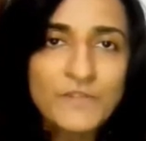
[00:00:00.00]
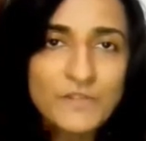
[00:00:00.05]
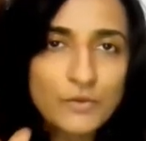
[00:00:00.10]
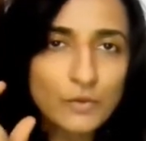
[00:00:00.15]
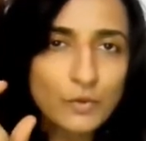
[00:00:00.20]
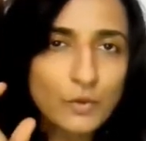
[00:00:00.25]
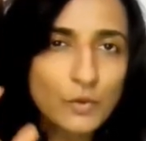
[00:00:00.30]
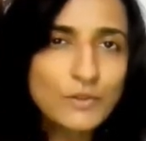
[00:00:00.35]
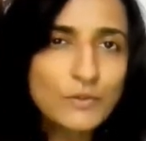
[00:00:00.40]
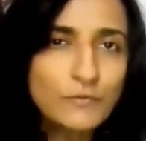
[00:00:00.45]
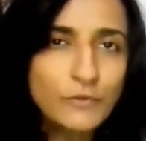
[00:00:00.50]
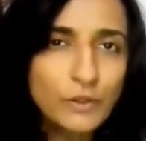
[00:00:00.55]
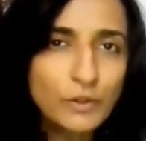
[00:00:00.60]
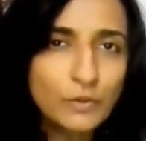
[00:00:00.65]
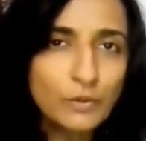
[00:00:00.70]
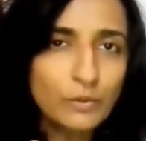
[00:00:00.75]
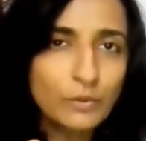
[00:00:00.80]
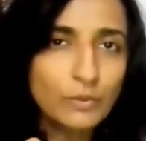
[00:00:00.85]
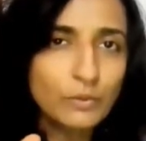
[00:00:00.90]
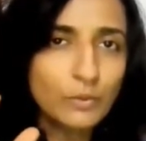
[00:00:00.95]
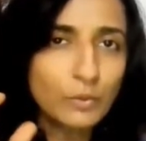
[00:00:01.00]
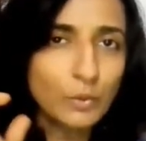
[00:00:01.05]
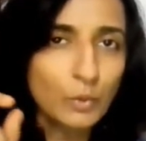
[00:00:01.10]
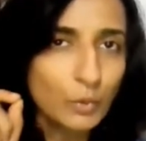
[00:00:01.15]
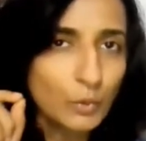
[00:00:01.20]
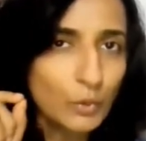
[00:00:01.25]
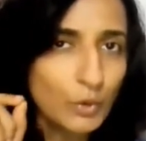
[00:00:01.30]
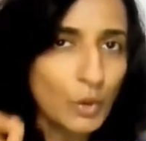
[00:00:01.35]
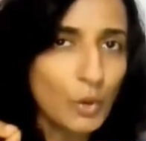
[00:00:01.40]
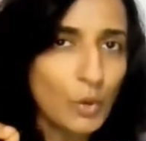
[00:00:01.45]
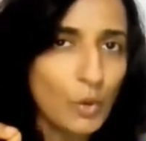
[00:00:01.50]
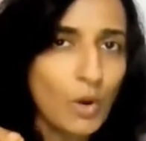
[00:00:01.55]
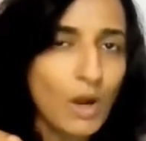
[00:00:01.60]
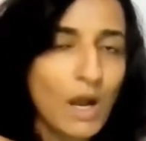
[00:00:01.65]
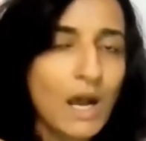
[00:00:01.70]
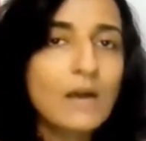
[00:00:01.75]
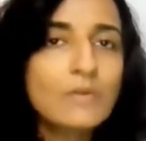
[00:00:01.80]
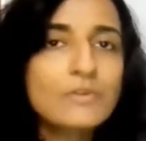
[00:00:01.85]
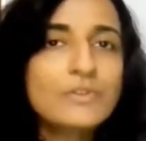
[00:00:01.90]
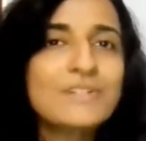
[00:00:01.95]
So those of you who know
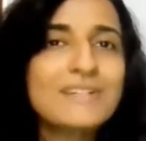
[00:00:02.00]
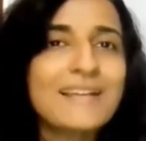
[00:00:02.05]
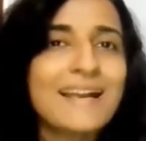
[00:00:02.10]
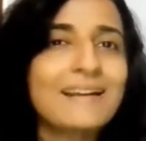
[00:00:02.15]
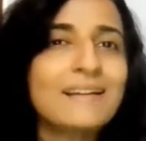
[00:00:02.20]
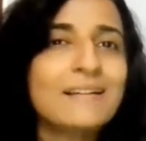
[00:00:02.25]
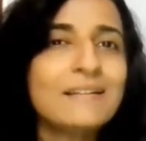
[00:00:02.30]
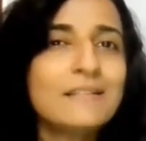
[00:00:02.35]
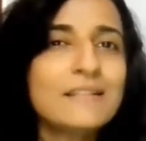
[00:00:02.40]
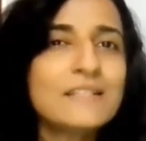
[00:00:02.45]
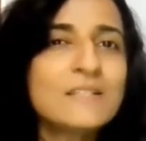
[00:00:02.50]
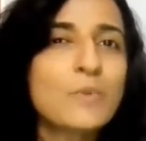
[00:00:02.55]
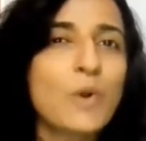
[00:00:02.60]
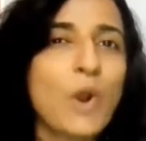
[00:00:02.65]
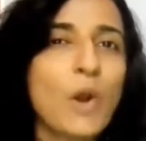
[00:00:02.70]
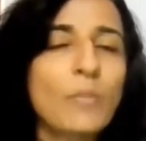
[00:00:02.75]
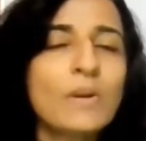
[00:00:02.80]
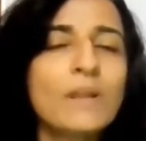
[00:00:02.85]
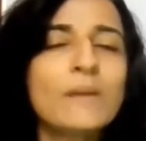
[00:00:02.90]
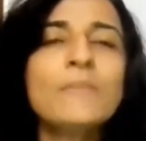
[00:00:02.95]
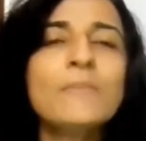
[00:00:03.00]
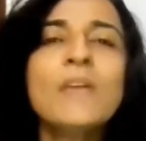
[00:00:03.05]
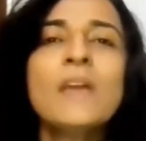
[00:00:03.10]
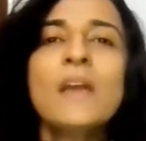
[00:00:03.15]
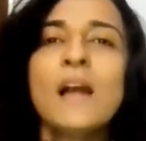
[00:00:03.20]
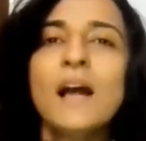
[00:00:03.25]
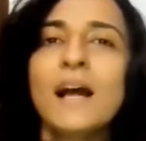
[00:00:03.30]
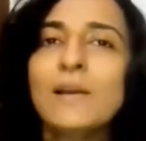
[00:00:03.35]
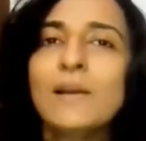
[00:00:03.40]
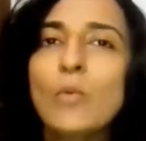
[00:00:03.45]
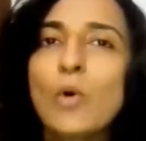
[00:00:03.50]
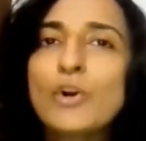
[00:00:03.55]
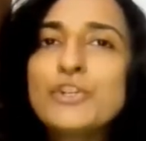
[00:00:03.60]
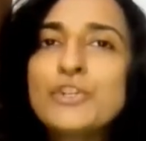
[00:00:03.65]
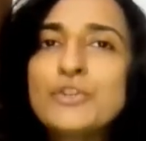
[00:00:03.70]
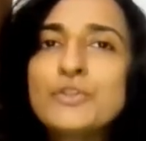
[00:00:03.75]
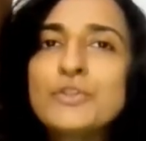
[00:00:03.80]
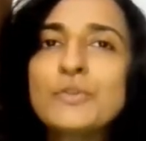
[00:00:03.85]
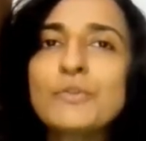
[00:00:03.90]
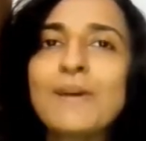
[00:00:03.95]
how to tackle this problem, I want
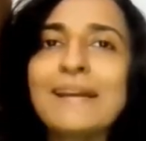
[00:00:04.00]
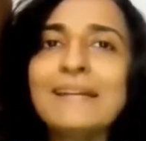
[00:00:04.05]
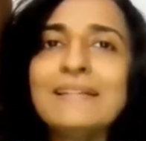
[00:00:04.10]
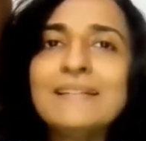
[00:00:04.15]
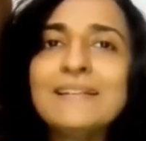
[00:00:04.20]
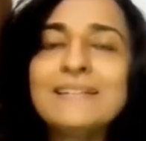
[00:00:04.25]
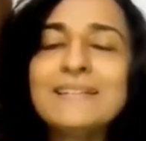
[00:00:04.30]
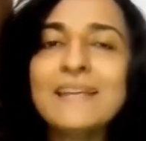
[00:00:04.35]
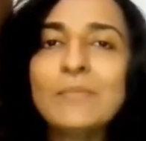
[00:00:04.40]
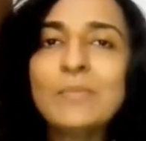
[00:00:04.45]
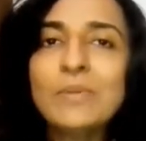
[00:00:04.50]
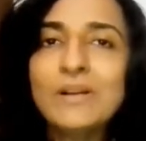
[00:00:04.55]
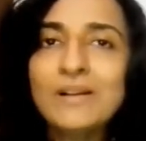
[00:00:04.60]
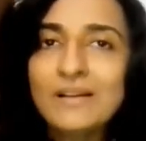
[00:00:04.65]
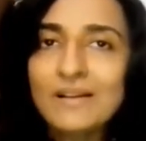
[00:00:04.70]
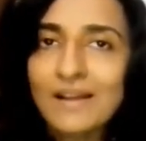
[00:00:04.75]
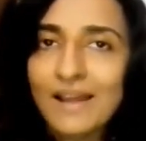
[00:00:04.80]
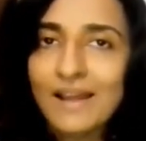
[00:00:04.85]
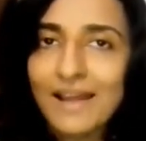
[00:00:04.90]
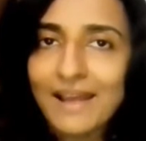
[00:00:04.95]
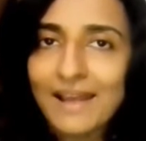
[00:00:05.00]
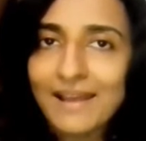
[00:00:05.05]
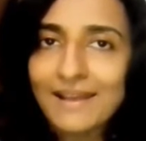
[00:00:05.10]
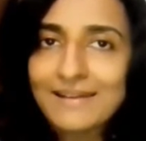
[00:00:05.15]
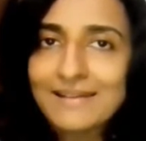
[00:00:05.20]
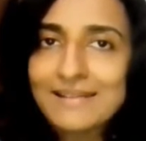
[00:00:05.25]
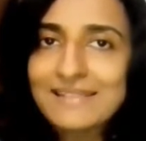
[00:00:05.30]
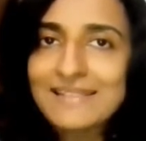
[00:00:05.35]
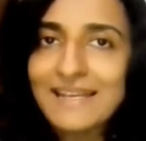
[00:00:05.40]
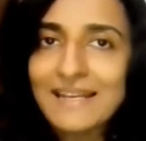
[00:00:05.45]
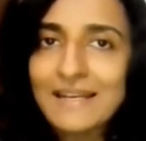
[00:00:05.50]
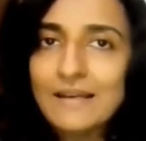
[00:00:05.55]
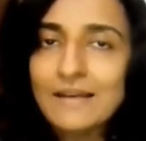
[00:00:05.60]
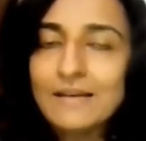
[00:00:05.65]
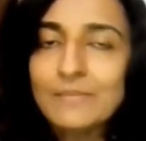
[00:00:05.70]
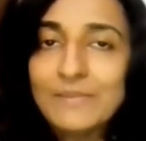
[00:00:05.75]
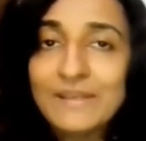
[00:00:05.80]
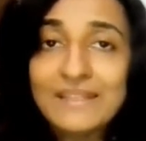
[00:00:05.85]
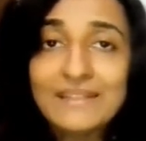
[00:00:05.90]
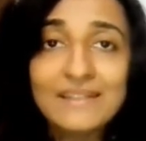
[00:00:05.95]
you to write the table and tell
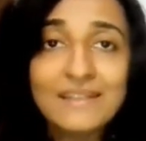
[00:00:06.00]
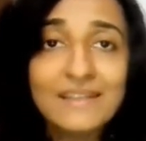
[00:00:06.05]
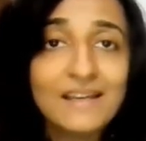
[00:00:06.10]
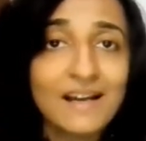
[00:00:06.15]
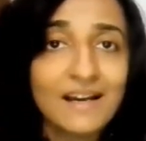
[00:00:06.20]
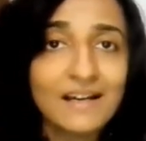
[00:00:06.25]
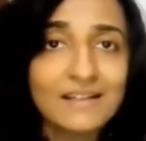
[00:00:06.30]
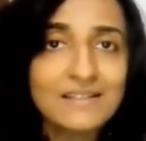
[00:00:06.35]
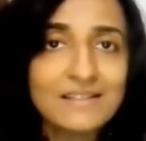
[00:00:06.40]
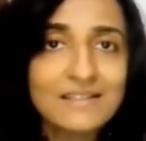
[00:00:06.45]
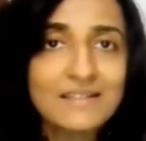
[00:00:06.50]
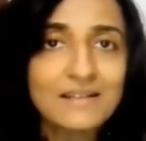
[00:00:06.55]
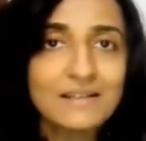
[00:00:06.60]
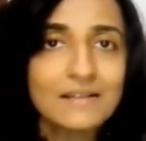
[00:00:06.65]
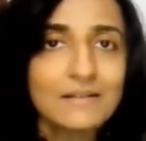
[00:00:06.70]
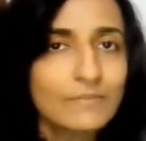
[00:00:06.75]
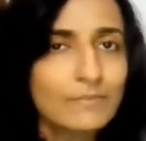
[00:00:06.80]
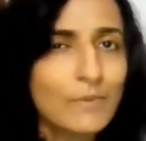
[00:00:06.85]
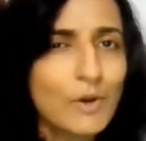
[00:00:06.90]
me the answer.